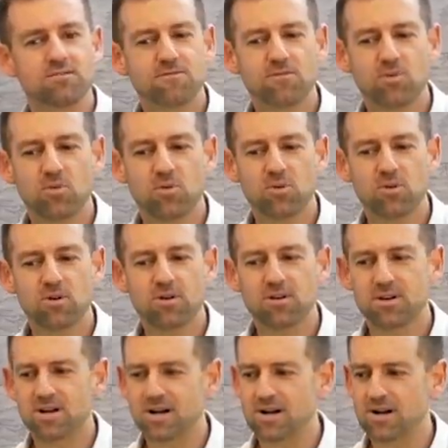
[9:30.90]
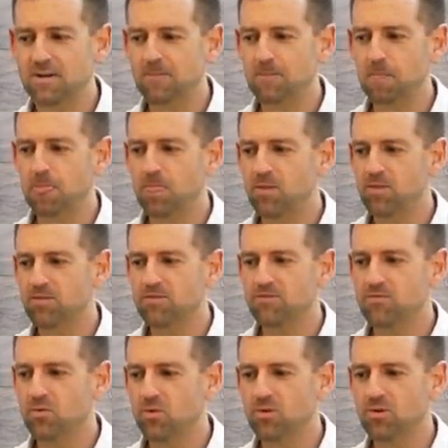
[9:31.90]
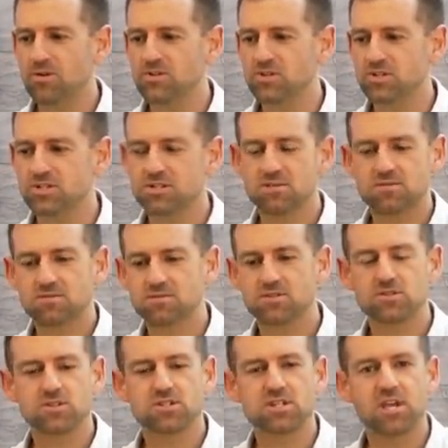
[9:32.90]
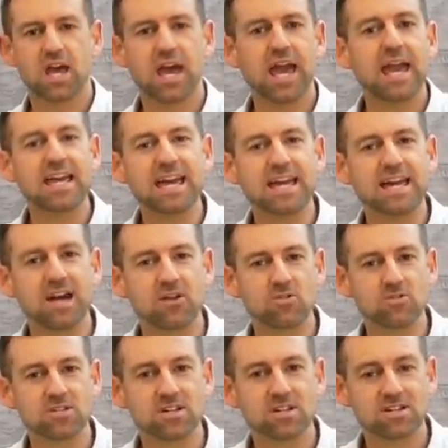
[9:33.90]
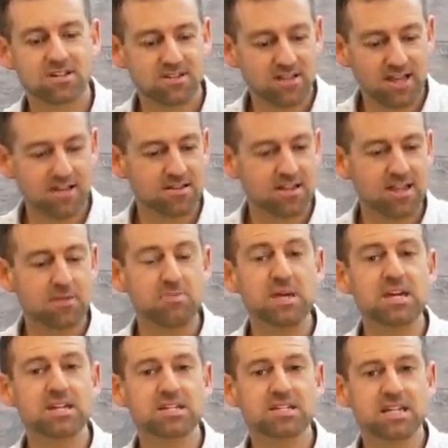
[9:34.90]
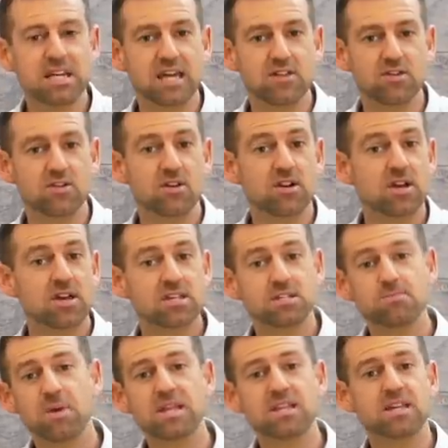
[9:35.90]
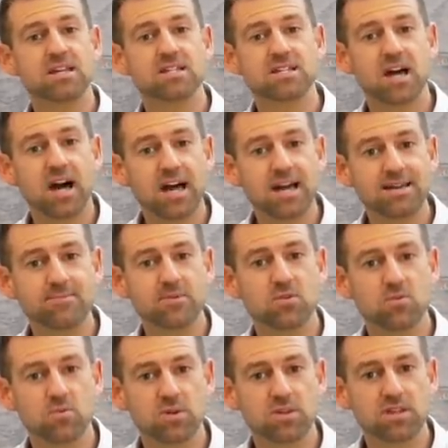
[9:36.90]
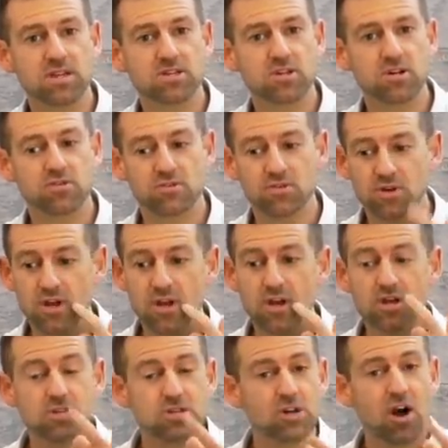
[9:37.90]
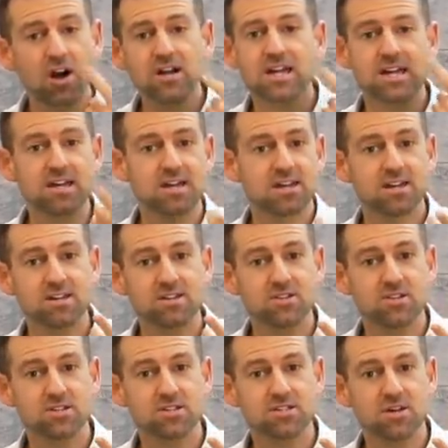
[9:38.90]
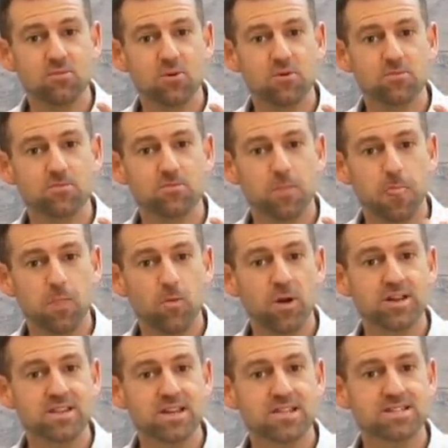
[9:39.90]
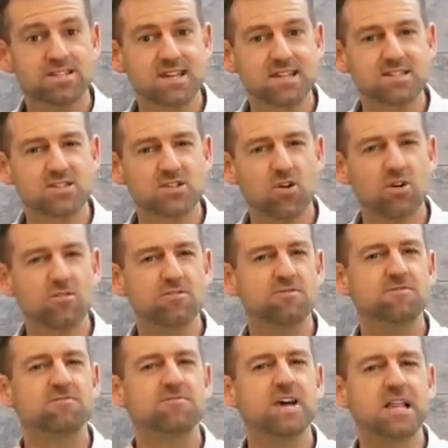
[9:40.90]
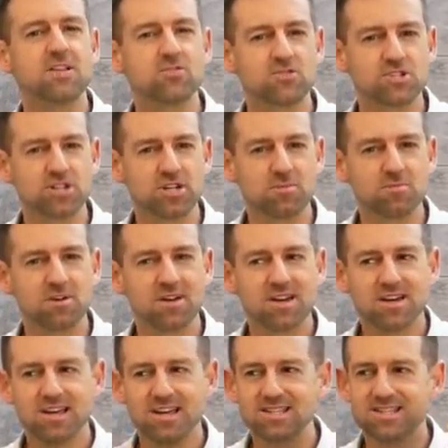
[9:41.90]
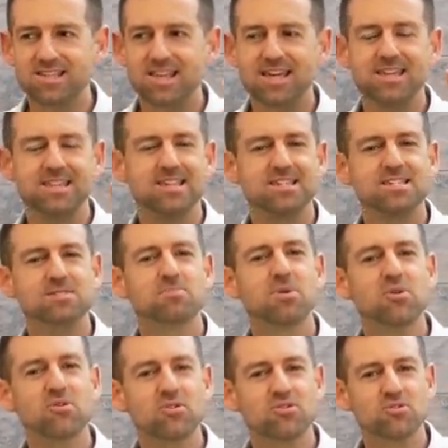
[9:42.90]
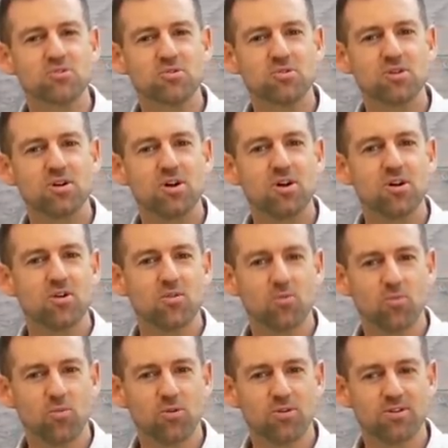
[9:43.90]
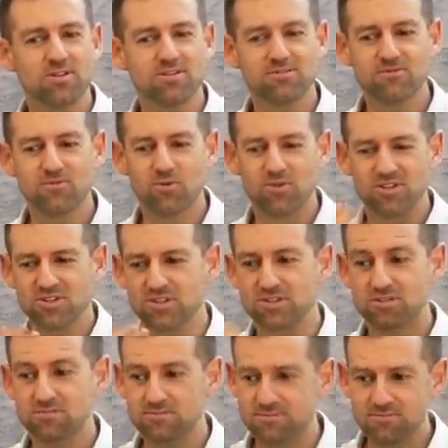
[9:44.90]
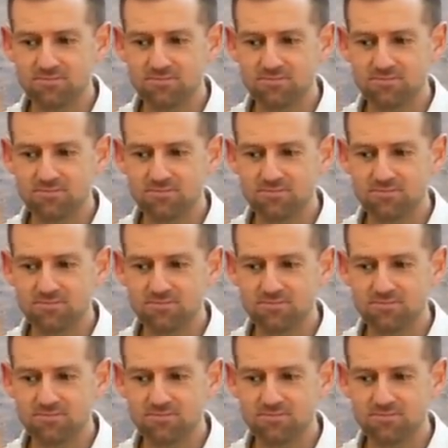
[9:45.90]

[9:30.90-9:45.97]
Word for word: for um, for just just hanging out, like like being together, spending time with each other, talking to someone. Right? That's that's called fellowship. That's like the spiritual word for just